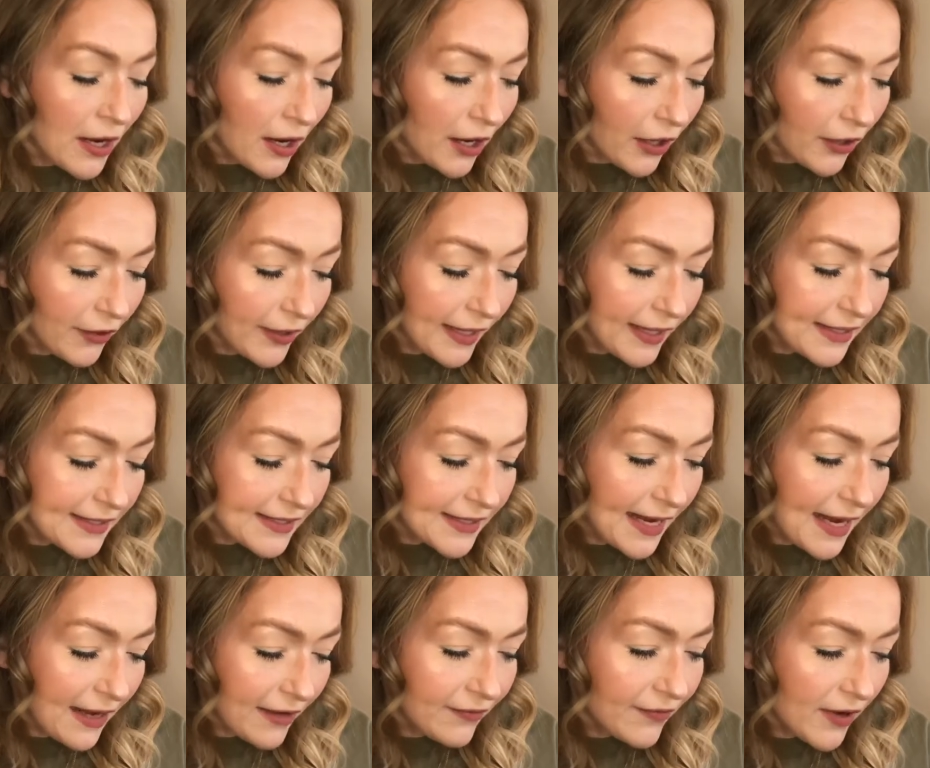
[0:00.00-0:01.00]
All right,
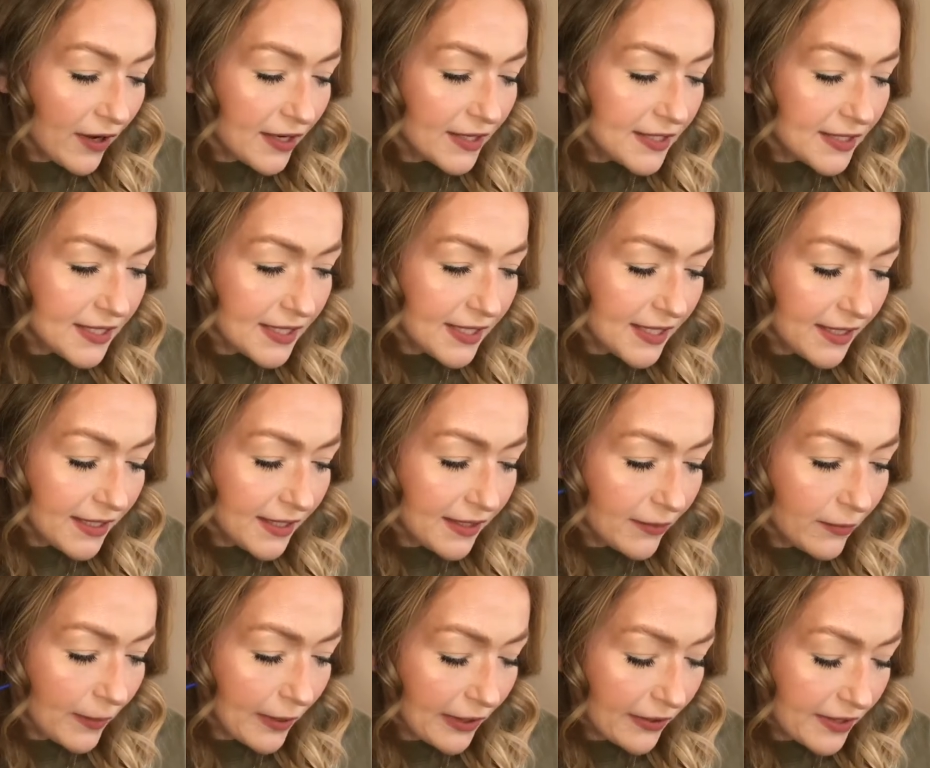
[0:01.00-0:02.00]
Kat Von D,
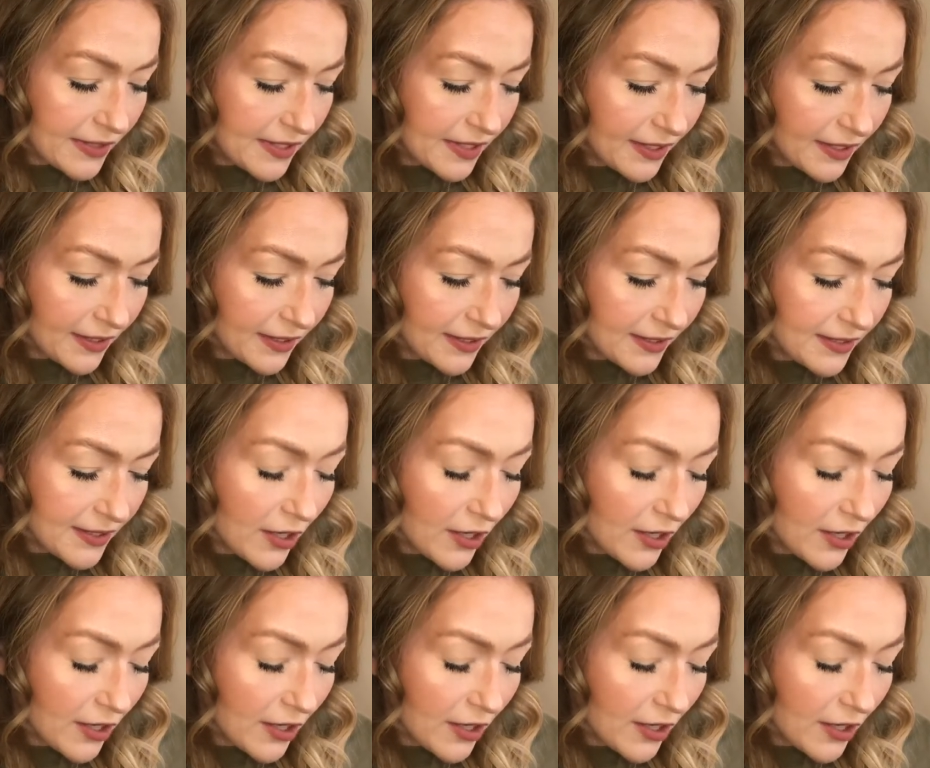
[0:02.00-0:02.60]
where is this?